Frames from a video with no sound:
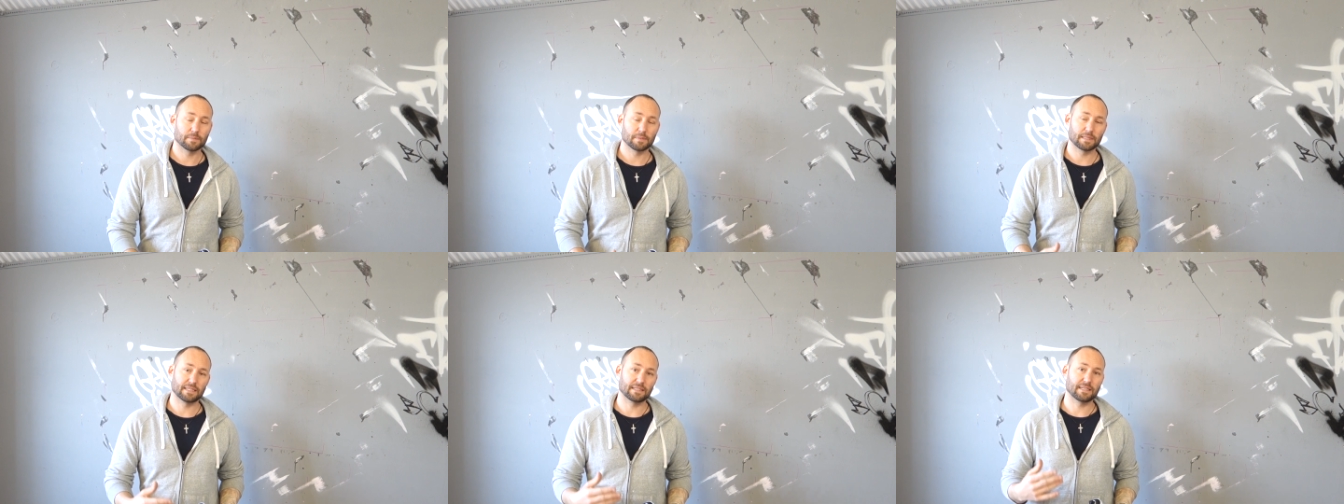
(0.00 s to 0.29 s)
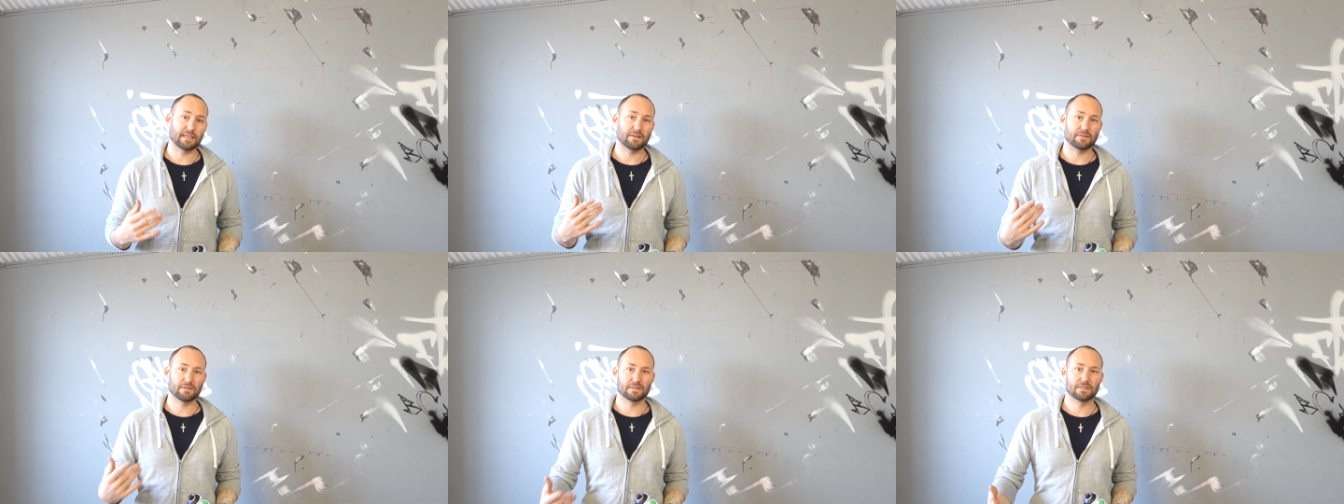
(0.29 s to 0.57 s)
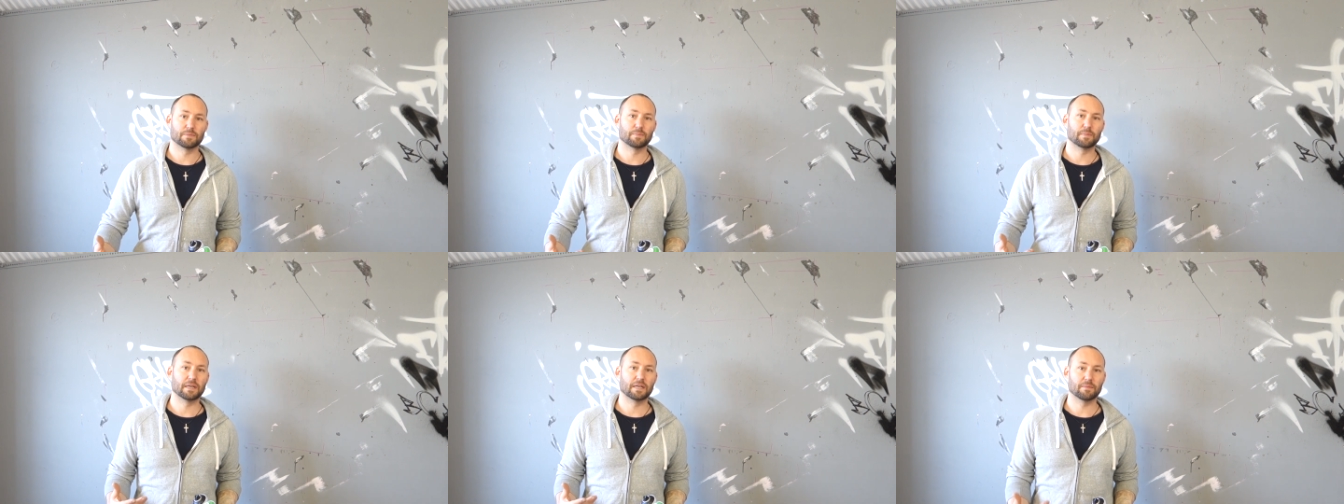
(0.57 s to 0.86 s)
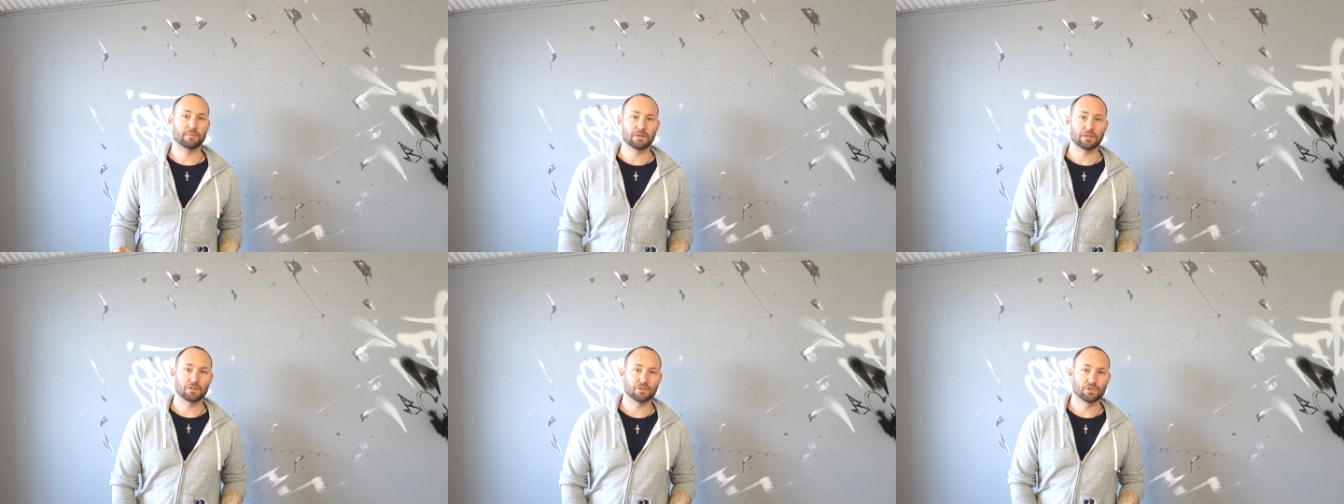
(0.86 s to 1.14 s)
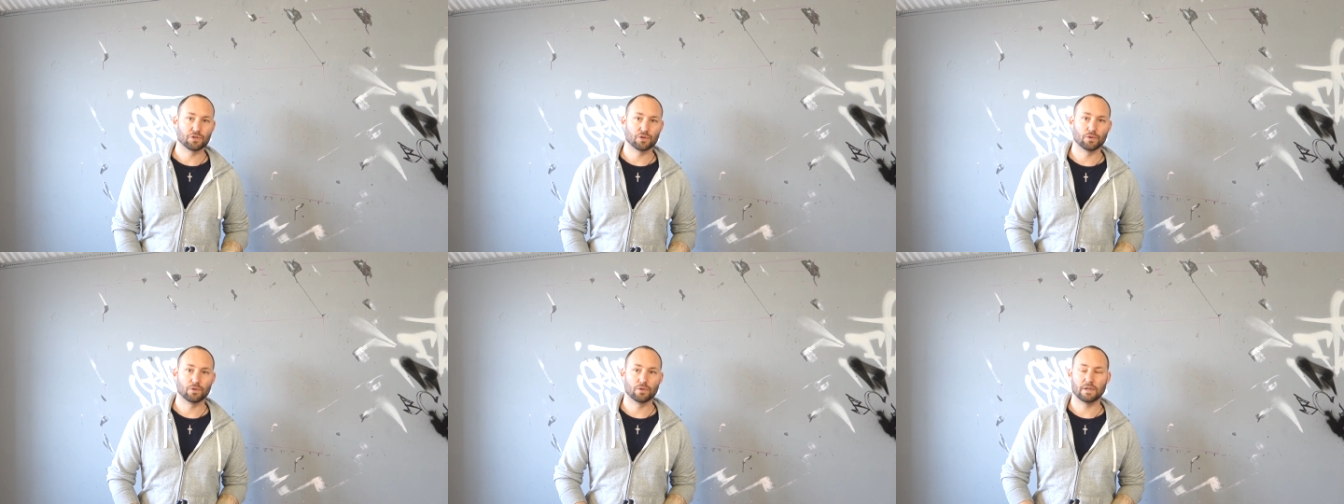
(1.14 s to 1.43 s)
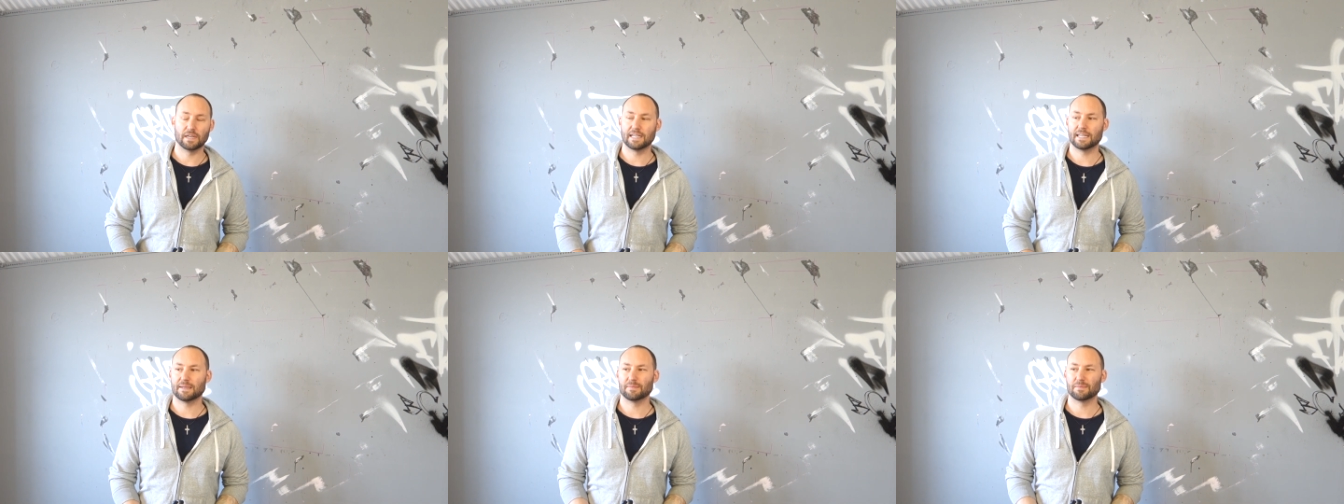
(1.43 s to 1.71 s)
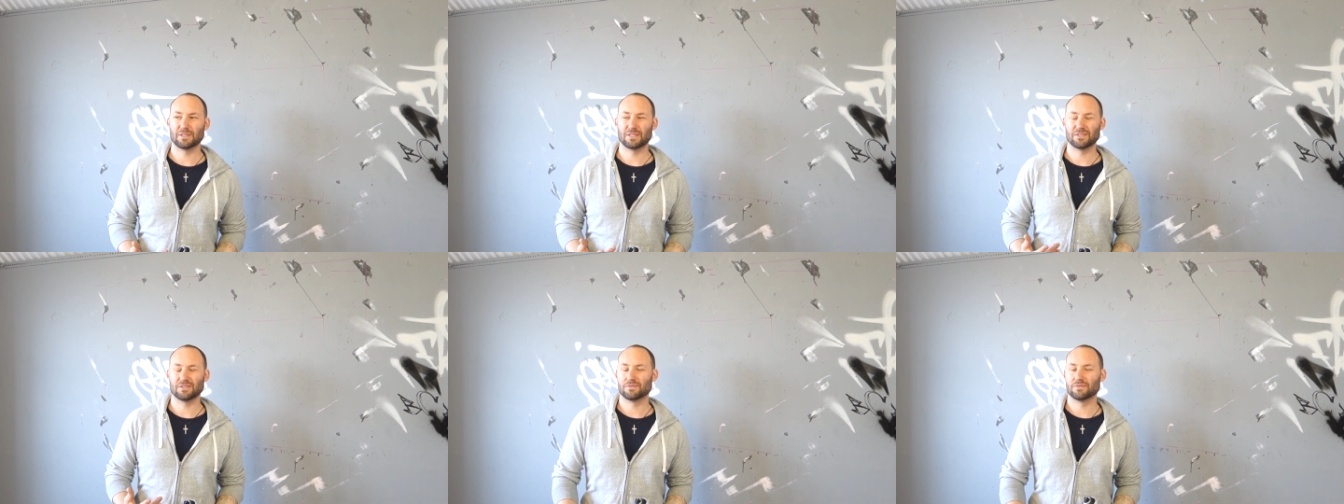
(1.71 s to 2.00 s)
but now it's becoming a chore and I'm
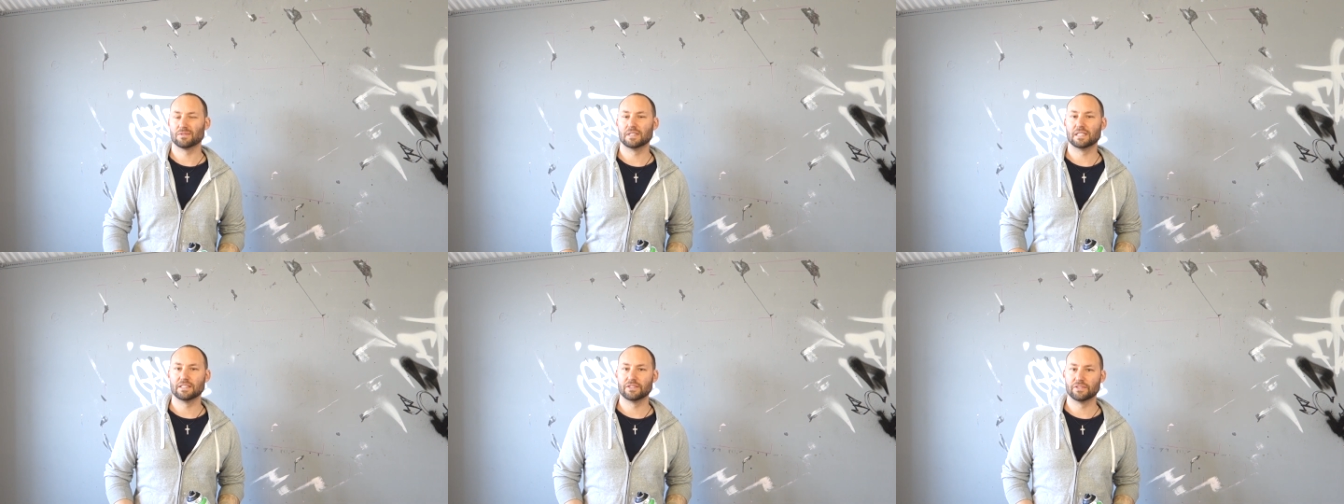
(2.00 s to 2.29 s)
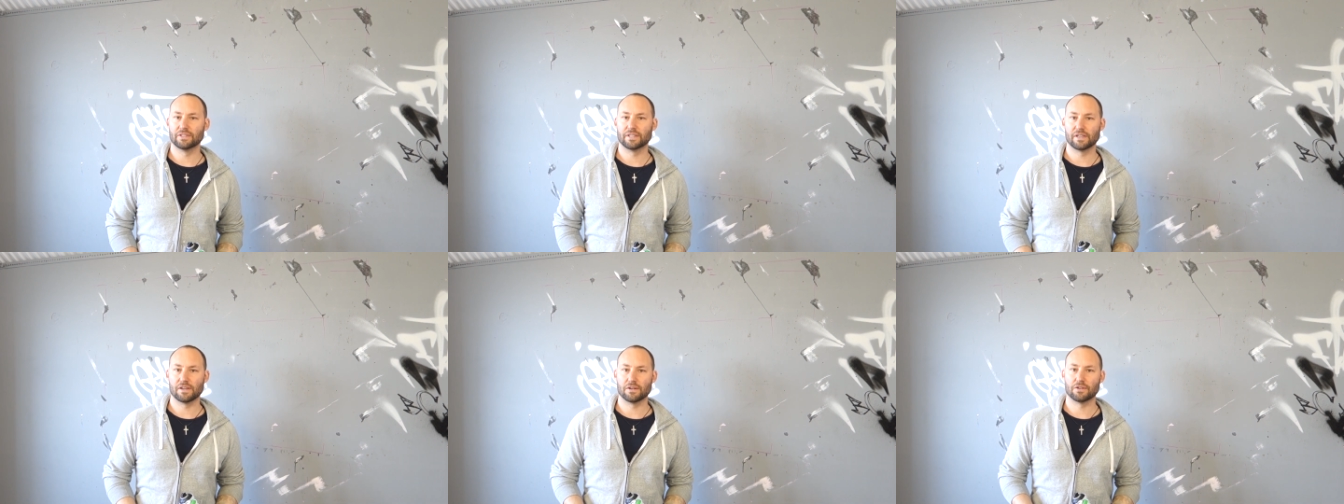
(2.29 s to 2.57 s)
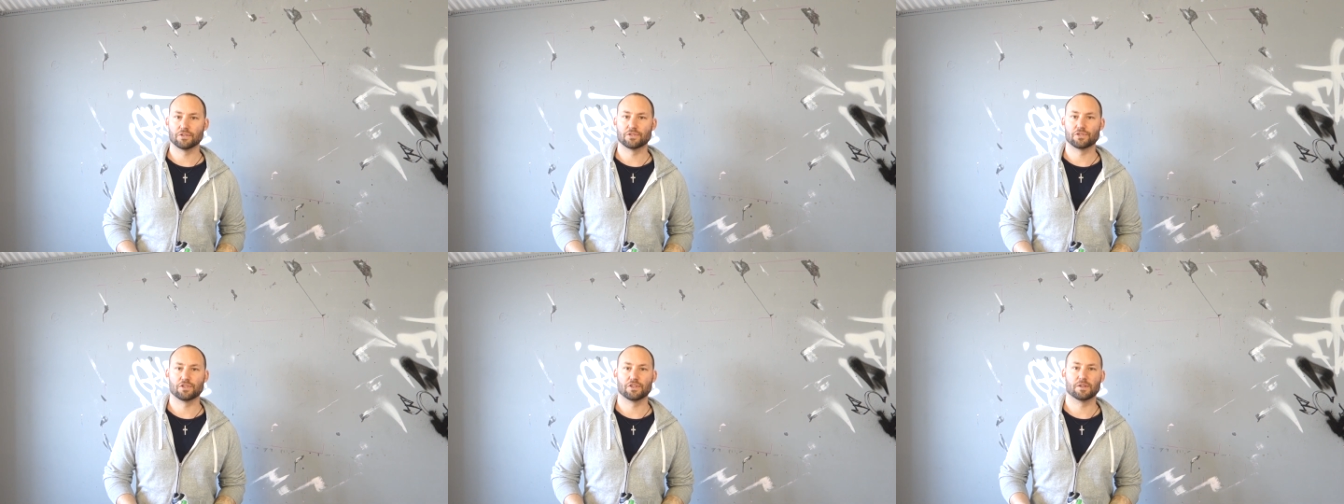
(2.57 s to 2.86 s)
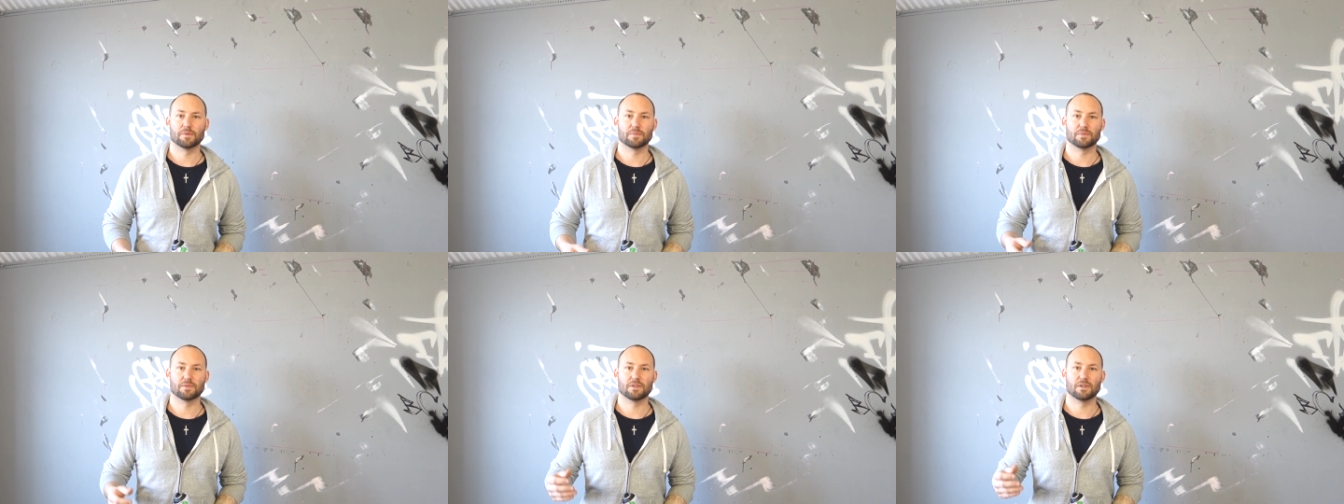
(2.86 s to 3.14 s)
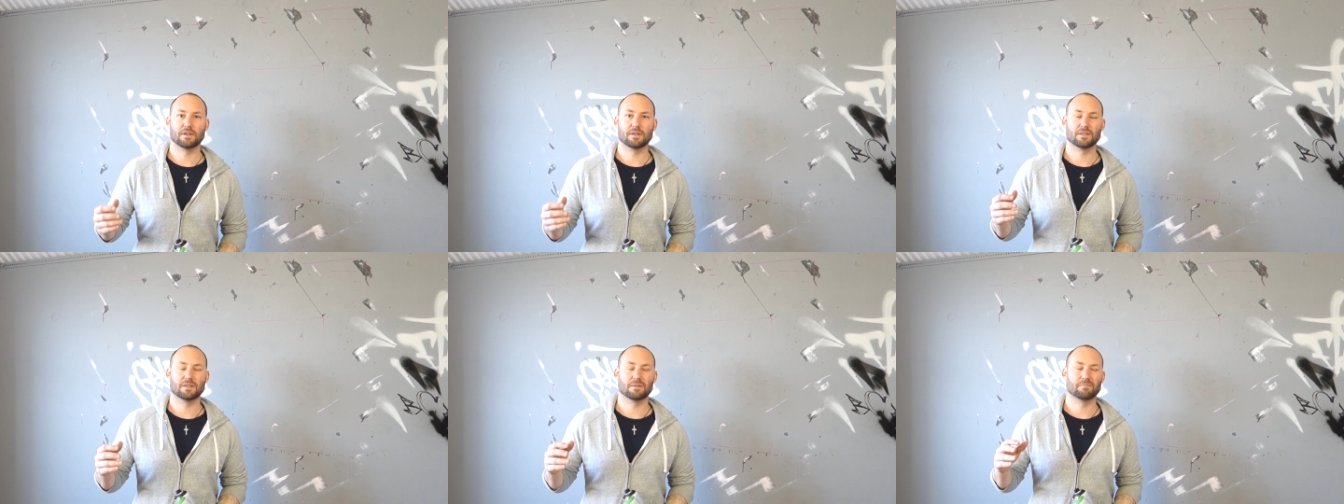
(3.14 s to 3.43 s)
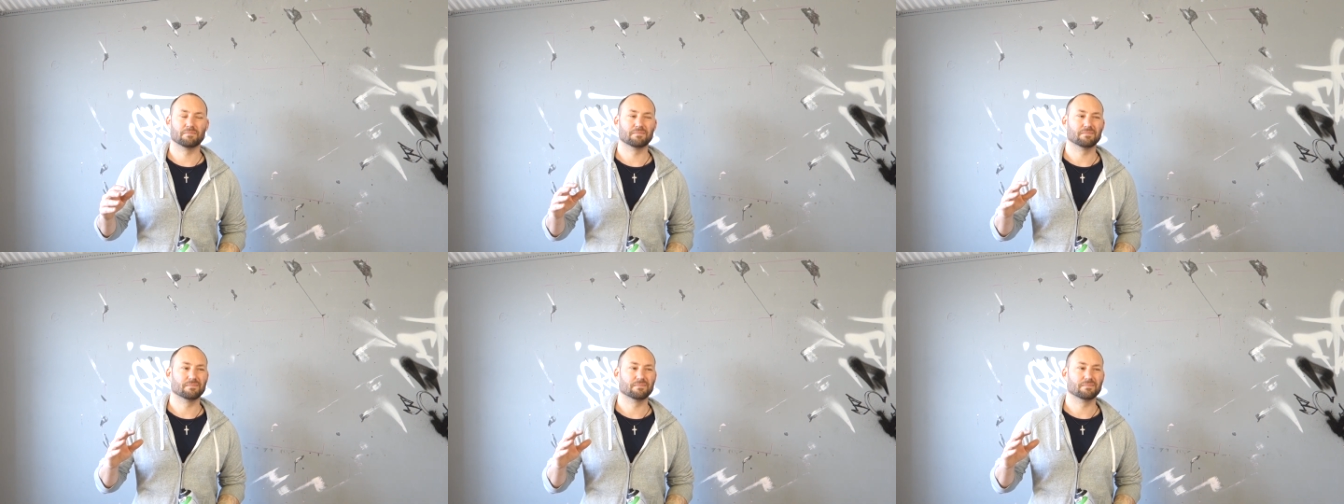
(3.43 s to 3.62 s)
not really doing a good job. So I